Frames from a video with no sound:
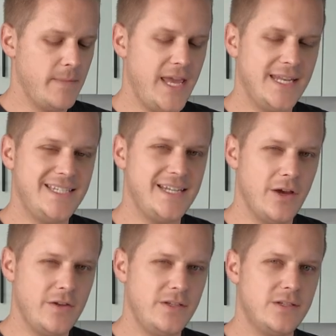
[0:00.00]
it
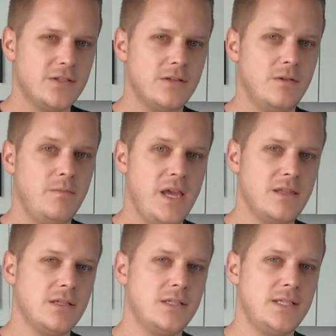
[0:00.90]
does
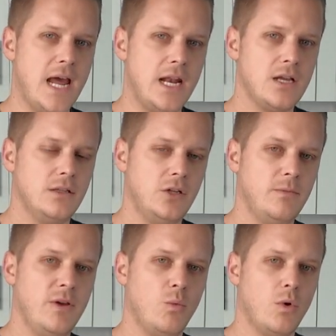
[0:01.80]
make the static a
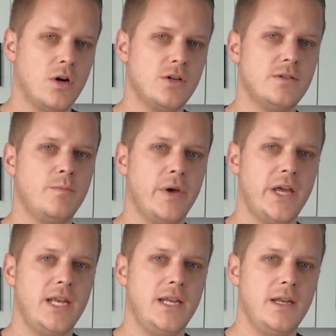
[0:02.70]
little bit worse,
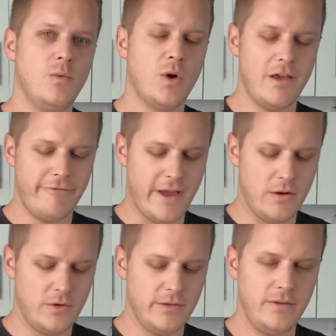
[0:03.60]
but what I
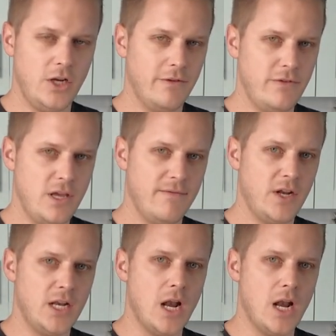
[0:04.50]
found, you know, if you give it a